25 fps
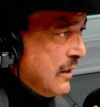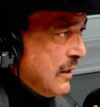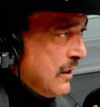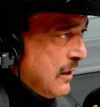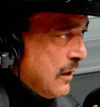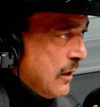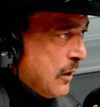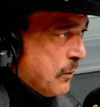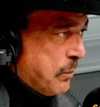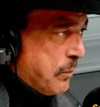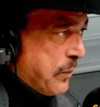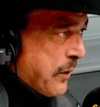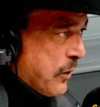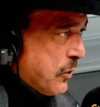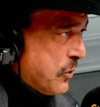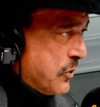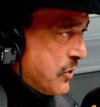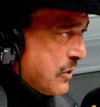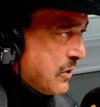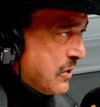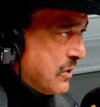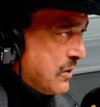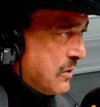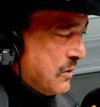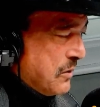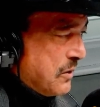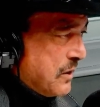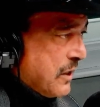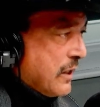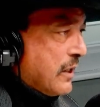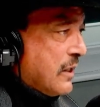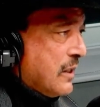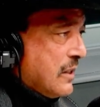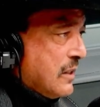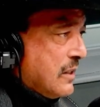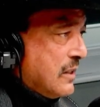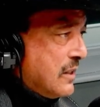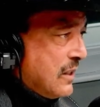approaches to
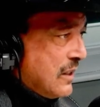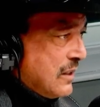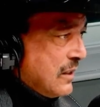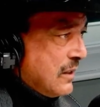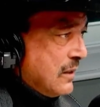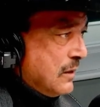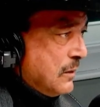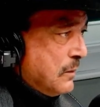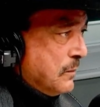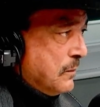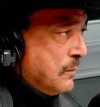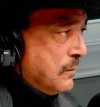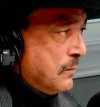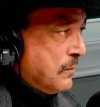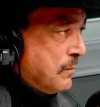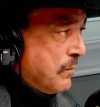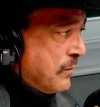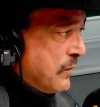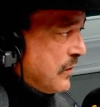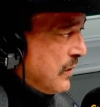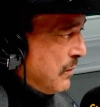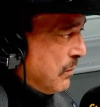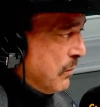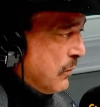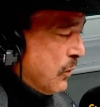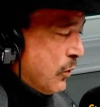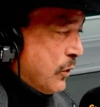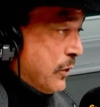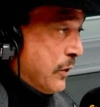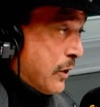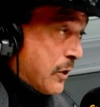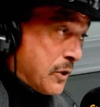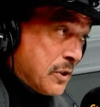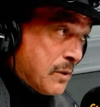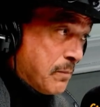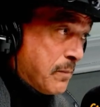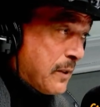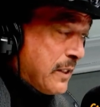things, more
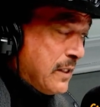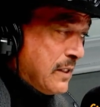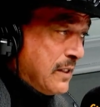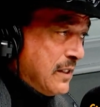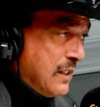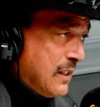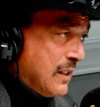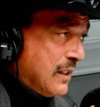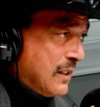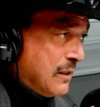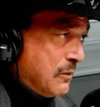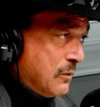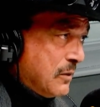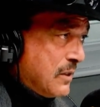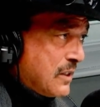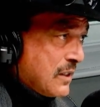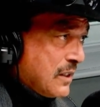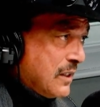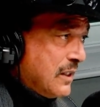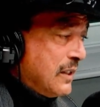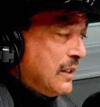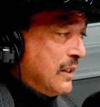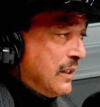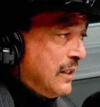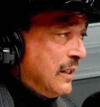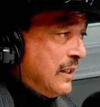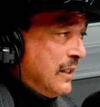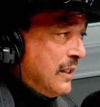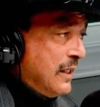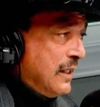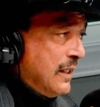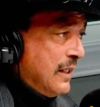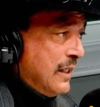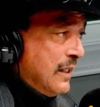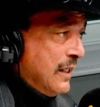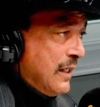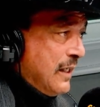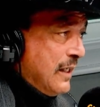discipline, I would say.
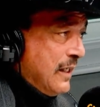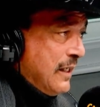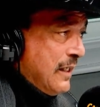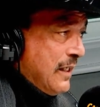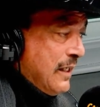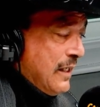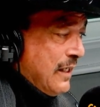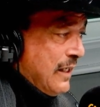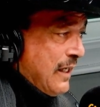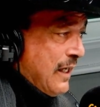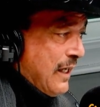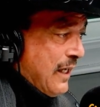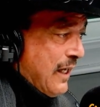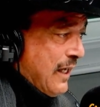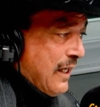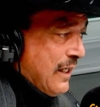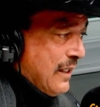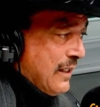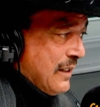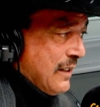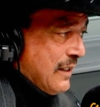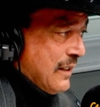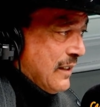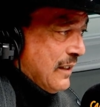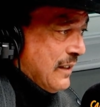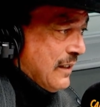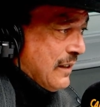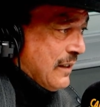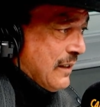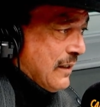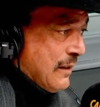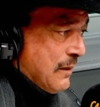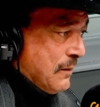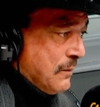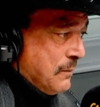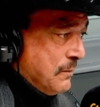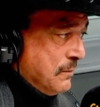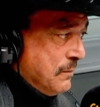Yeah.
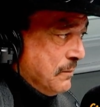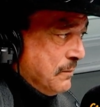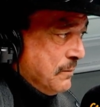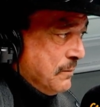And,